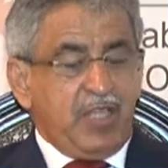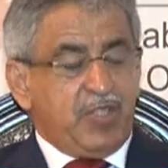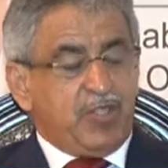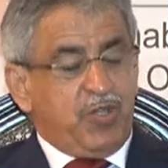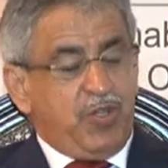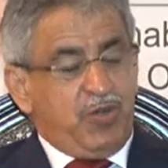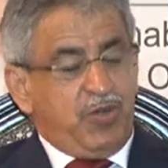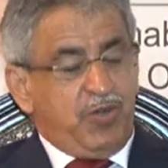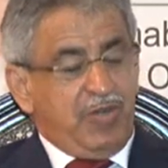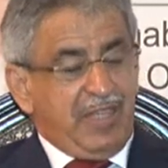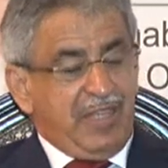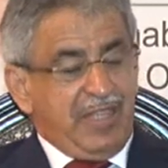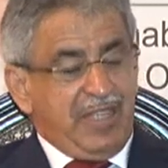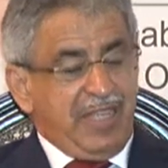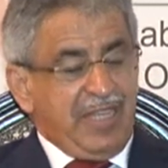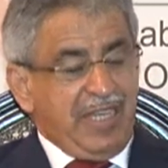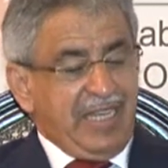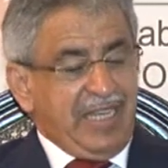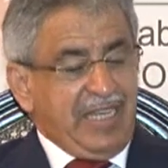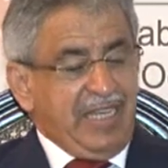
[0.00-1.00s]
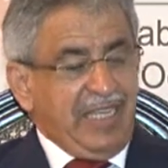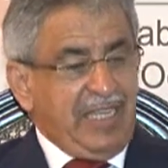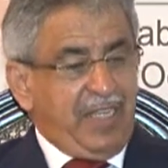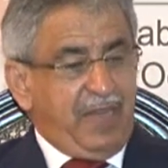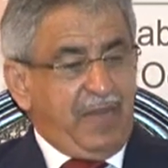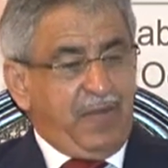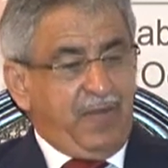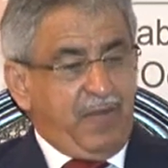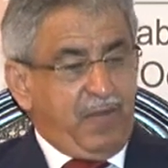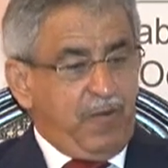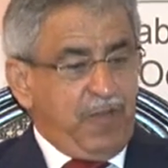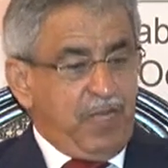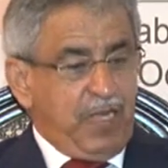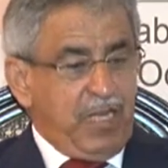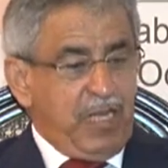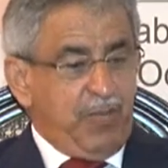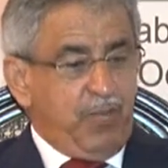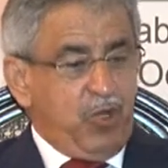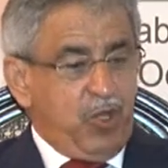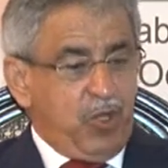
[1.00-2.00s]
So the need for the
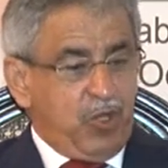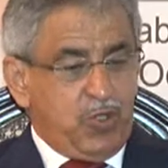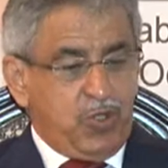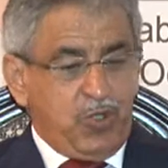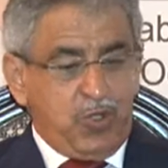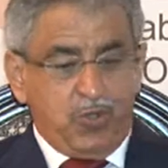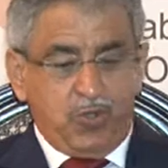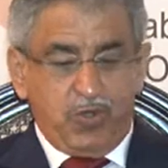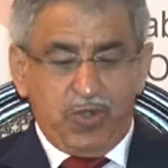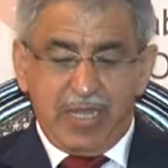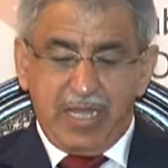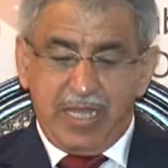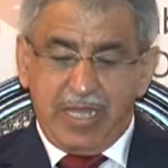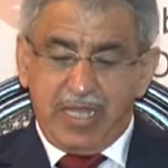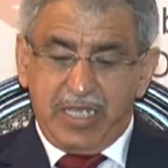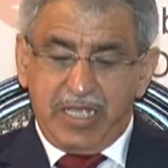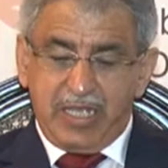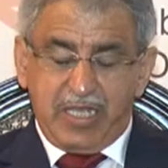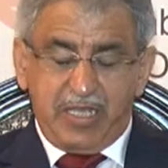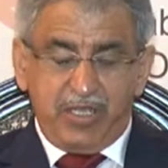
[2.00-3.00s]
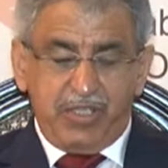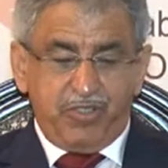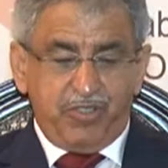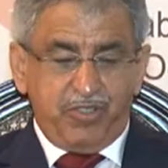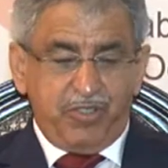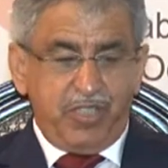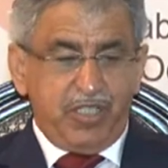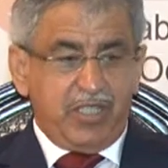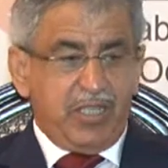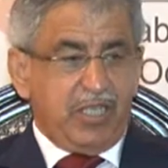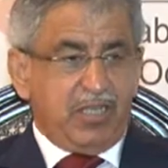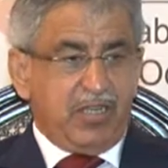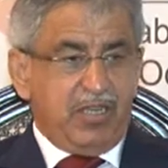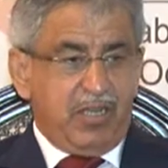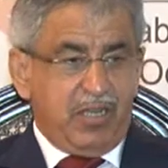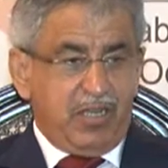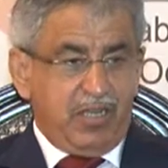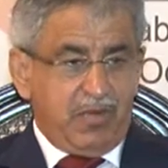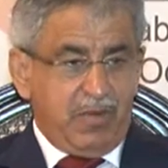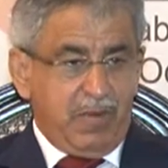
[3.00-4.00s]
WHO and the countries that
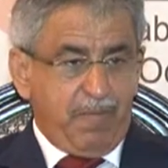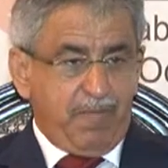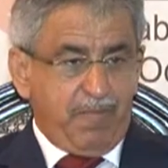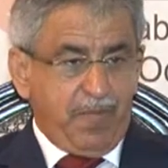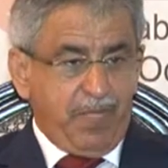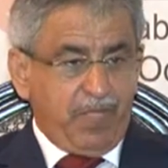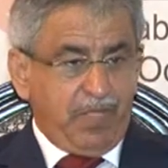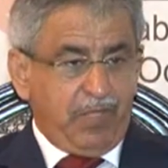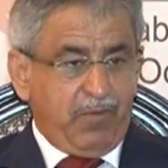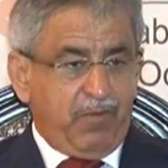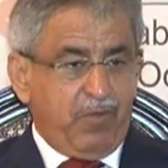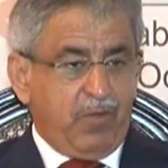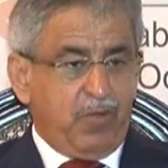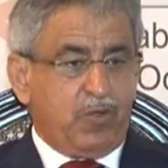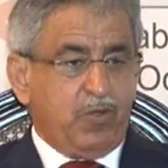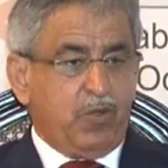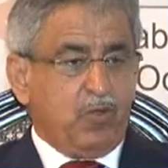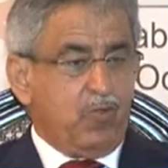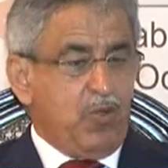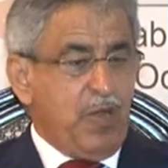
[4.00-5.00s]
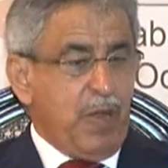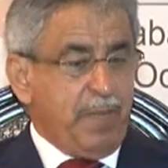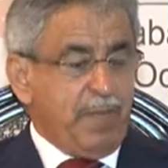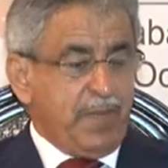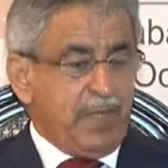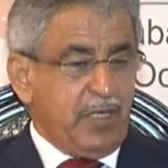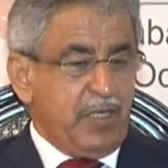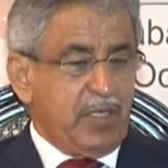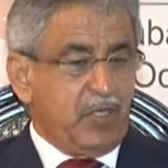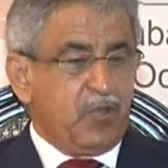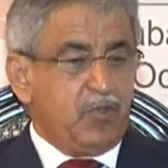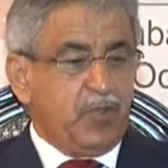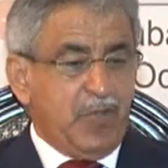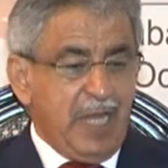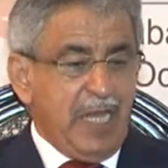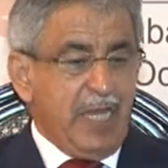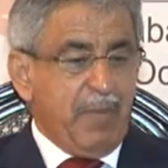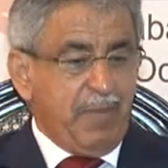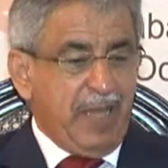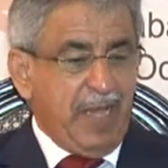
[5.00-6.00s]
are peaceful to cooperate, to
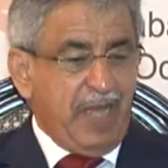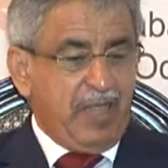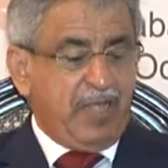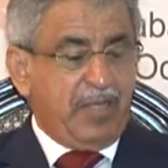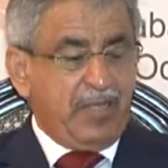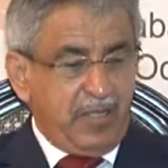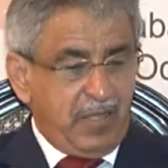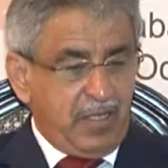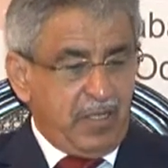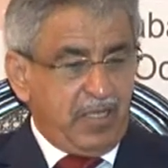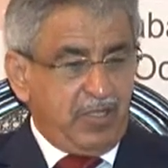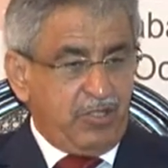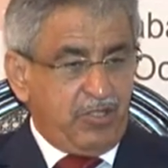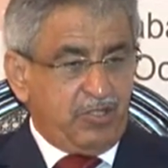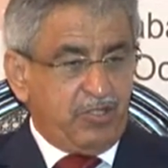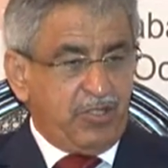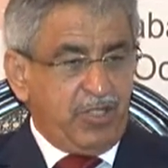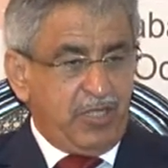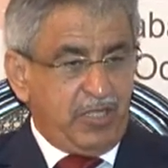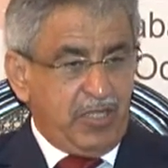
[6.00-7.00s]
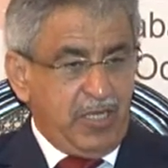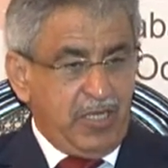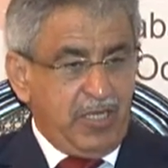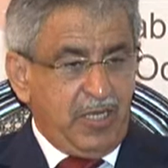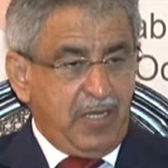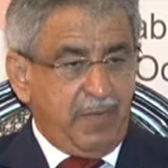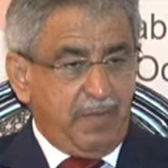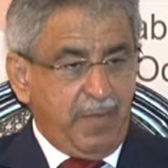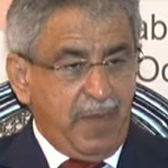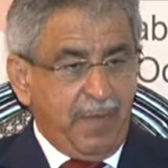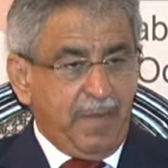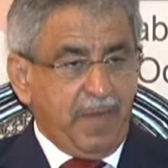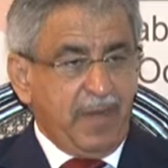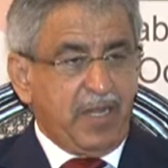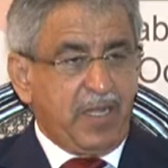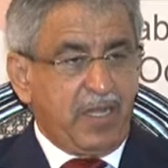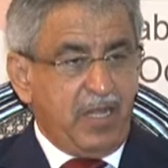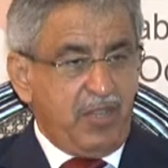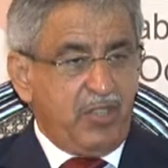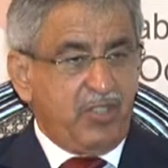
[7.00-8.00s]
help other countries and the
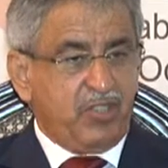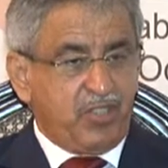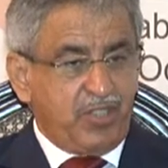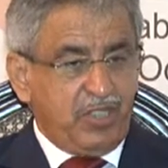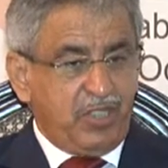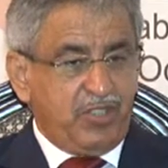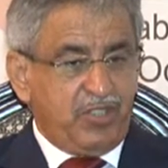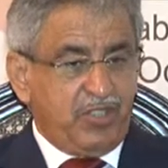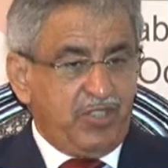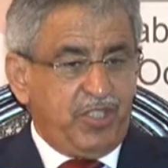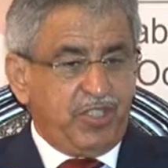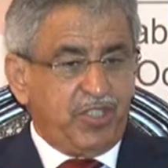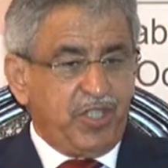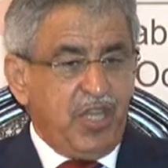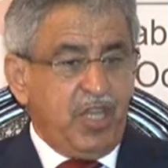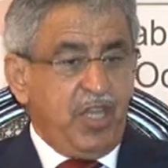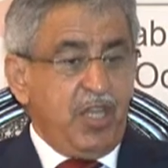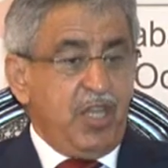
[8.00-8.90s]
public in these countries